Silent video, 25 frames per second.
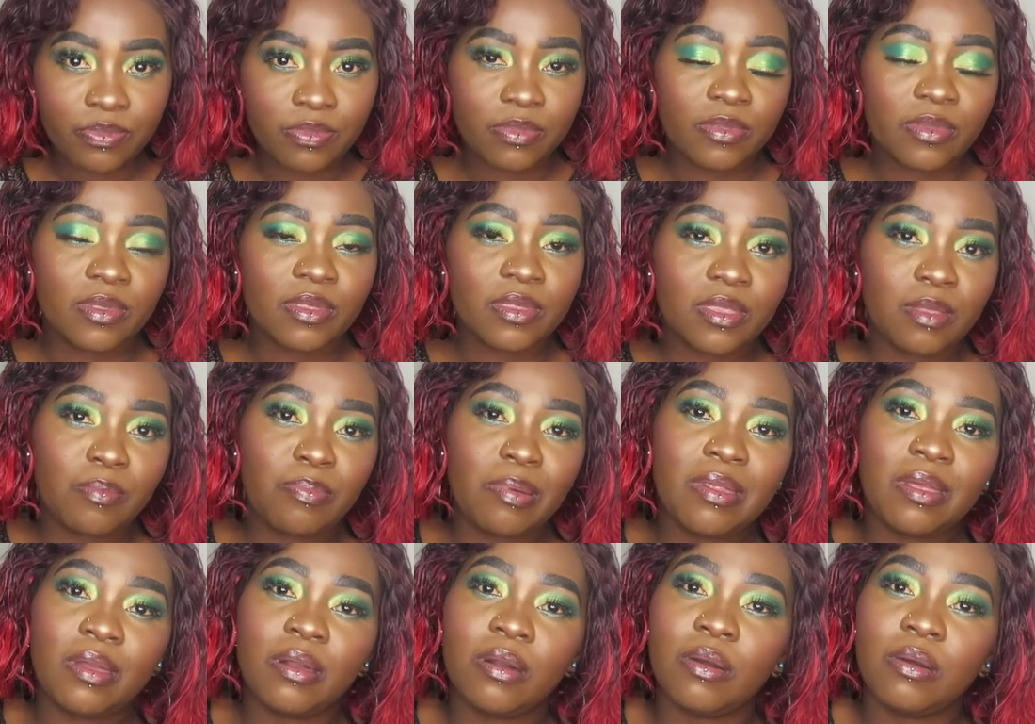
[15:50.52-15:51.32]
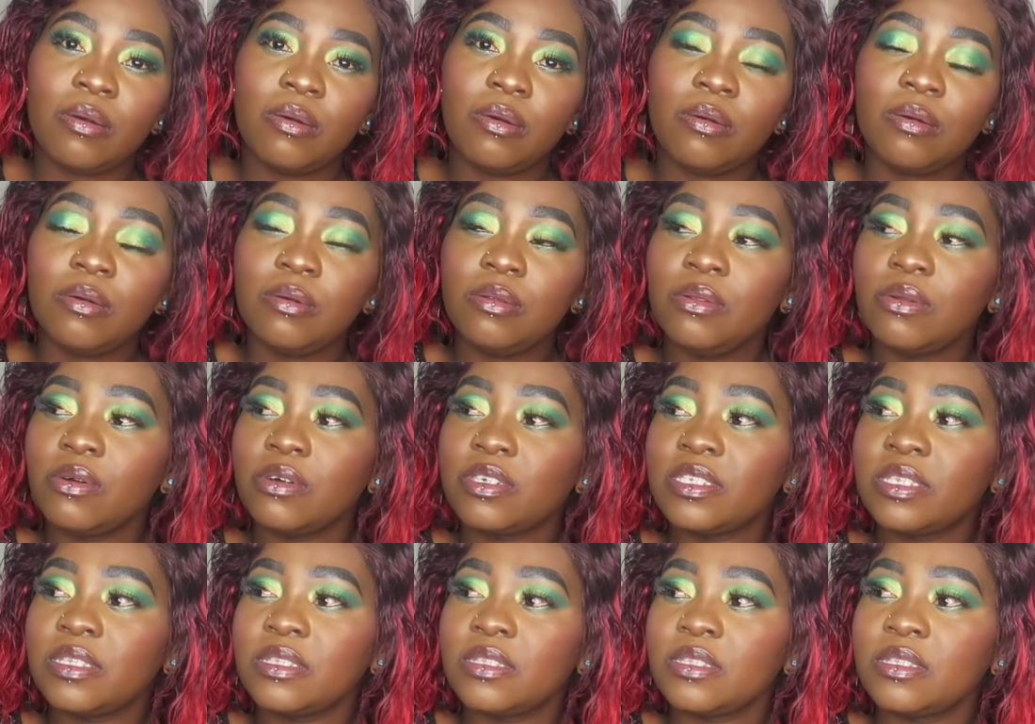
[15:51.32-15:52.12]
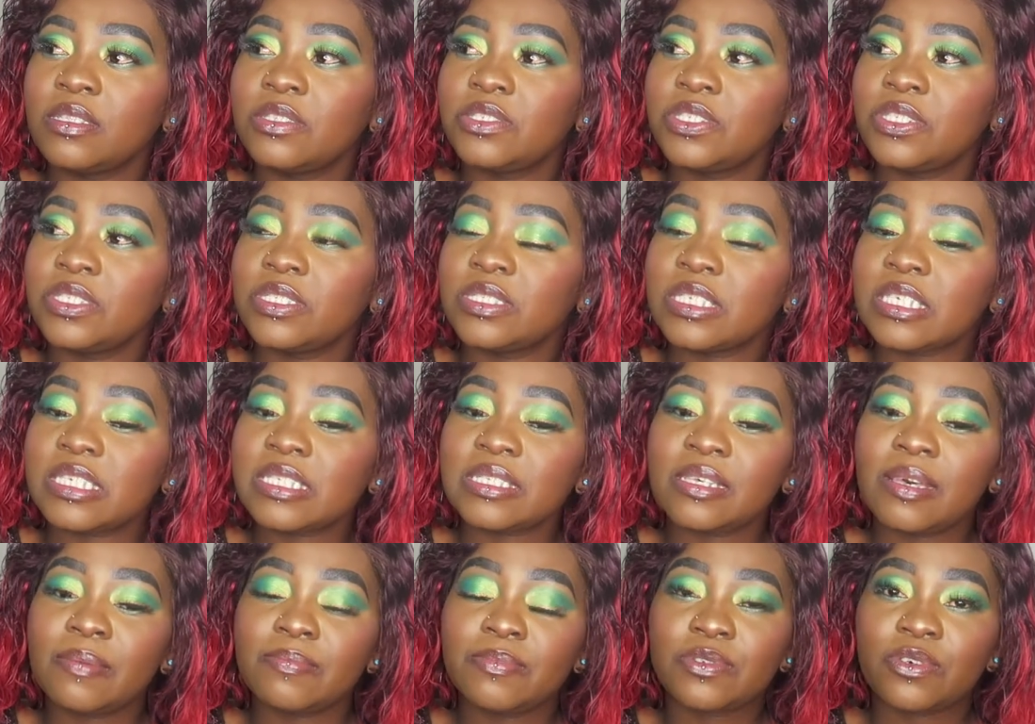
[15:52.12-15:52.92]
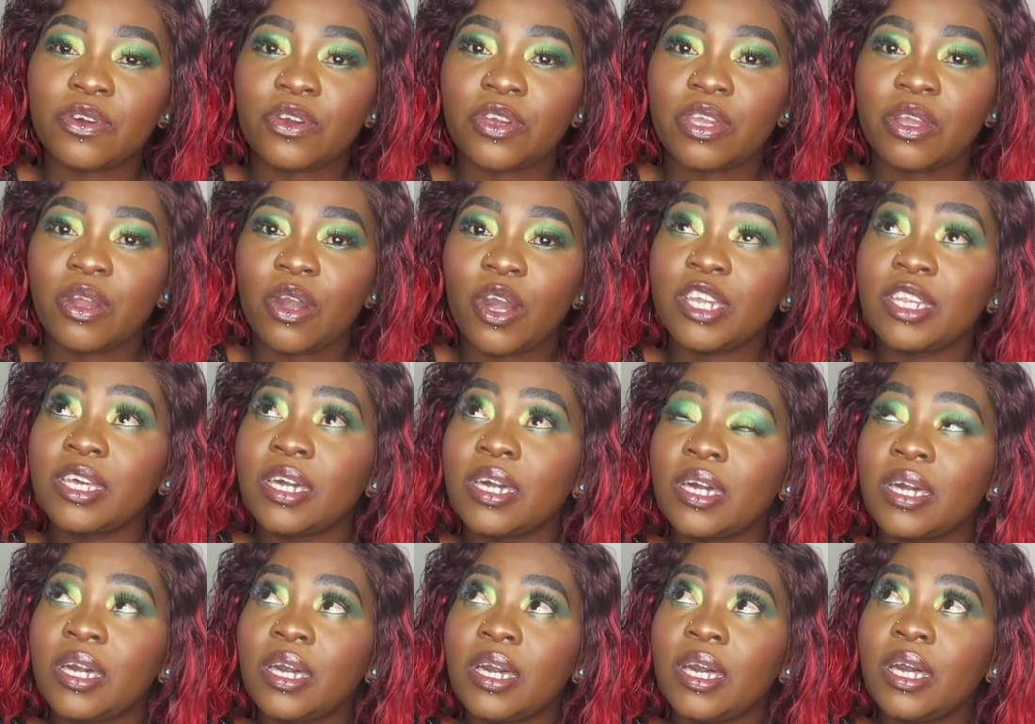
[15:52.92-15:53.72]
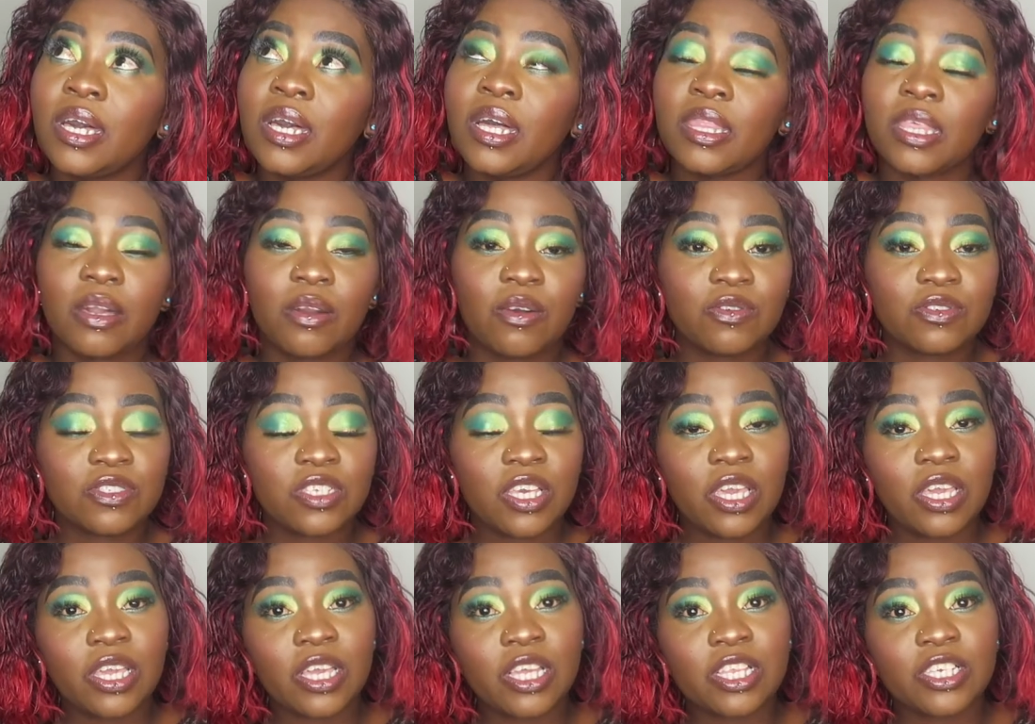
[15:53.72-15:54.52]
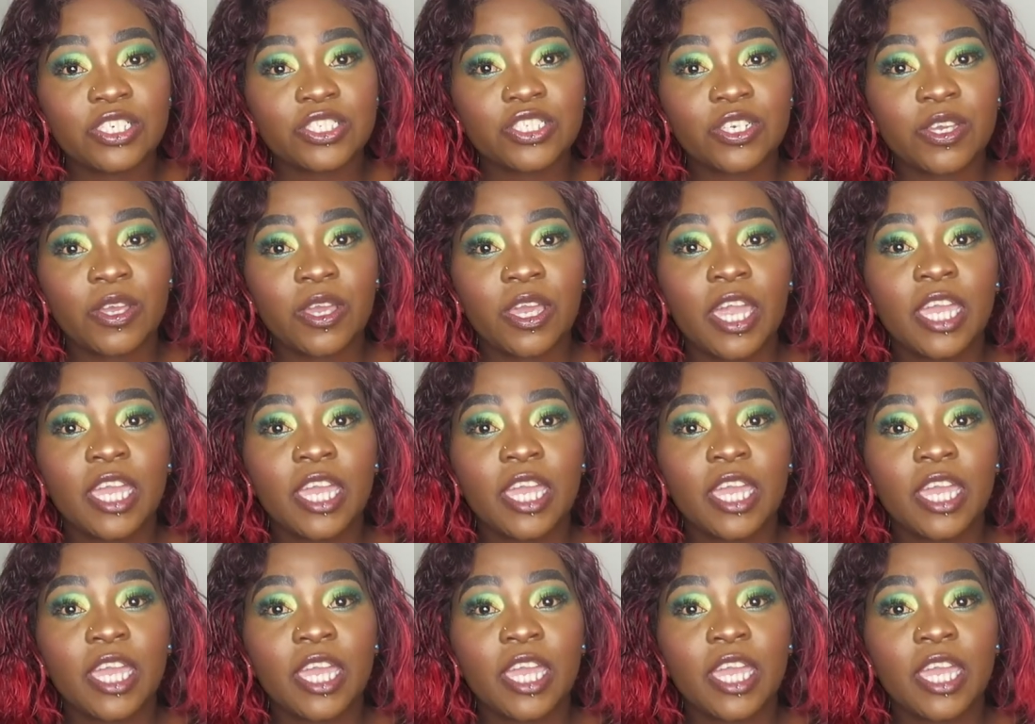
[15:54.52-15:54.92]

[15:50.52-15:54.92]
Oh Lord Jesus, sorry God, there goes the English.